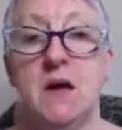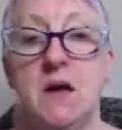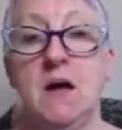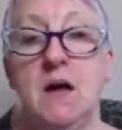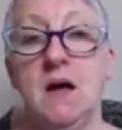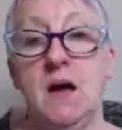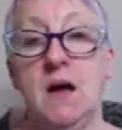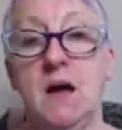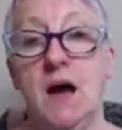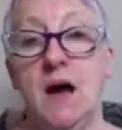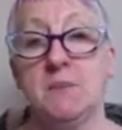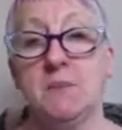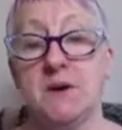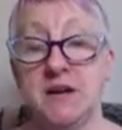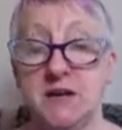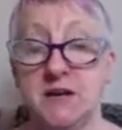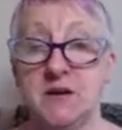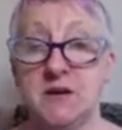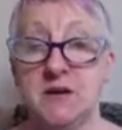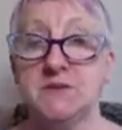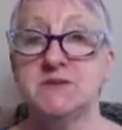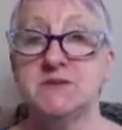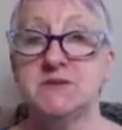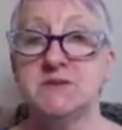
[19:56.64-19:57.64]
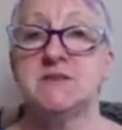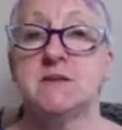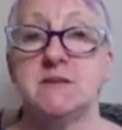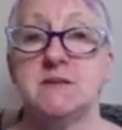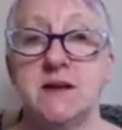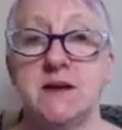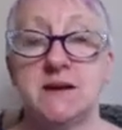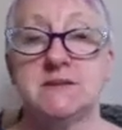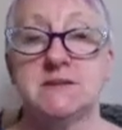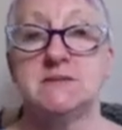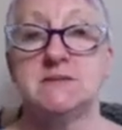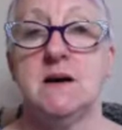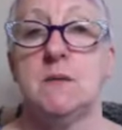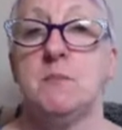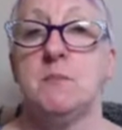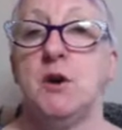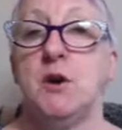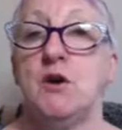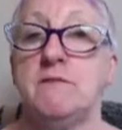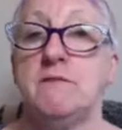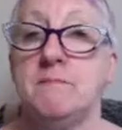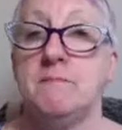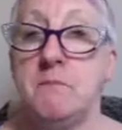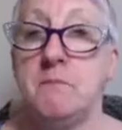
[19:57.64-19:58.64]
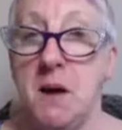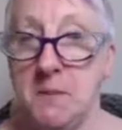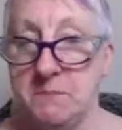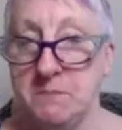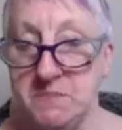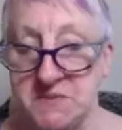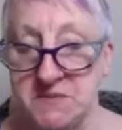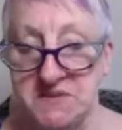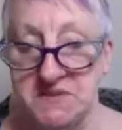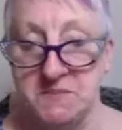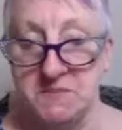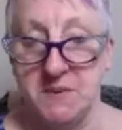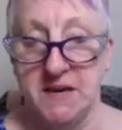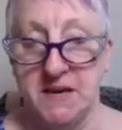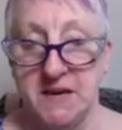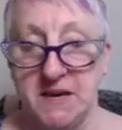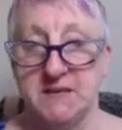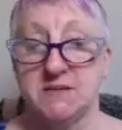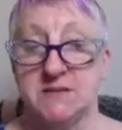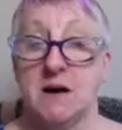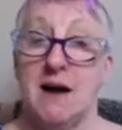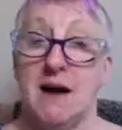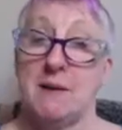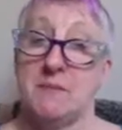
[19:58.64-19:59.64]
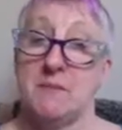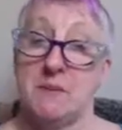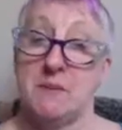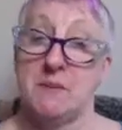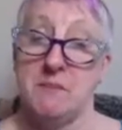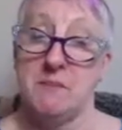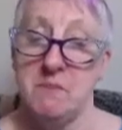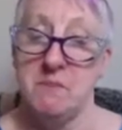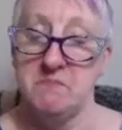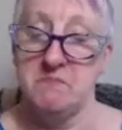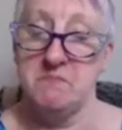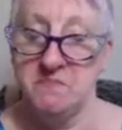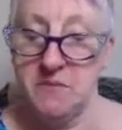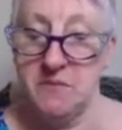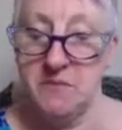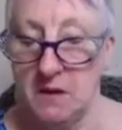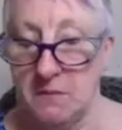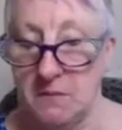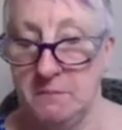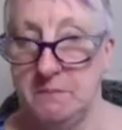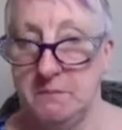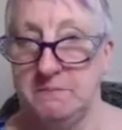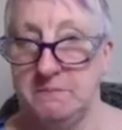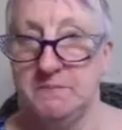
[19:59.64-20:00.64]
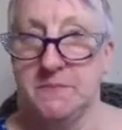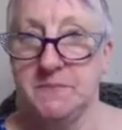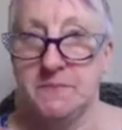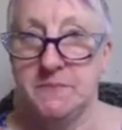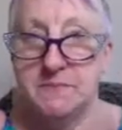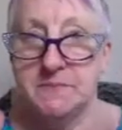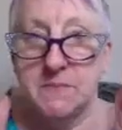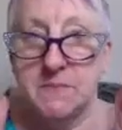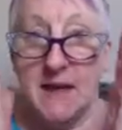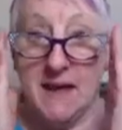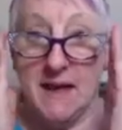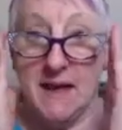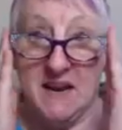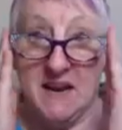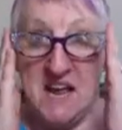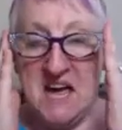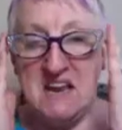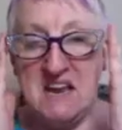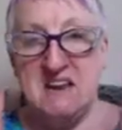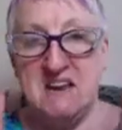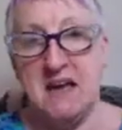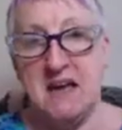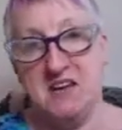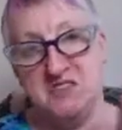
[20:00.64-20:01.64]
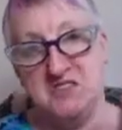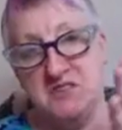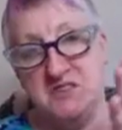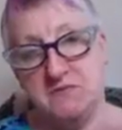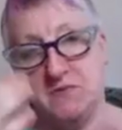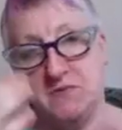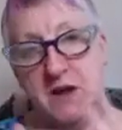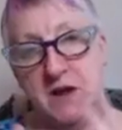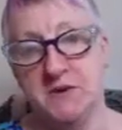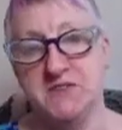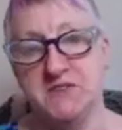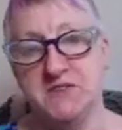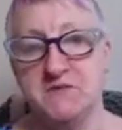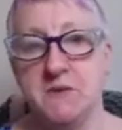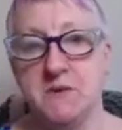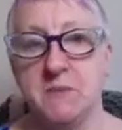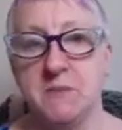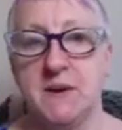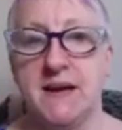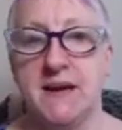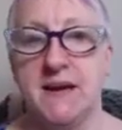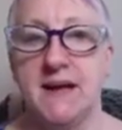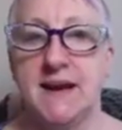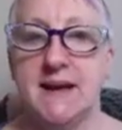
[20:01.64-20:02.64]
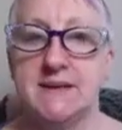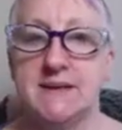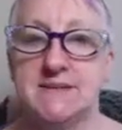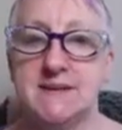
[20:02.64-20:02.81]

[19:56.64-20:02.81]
And I'm going to use the example of mums because I am a mum and a nan, as you've noticed from the beginning.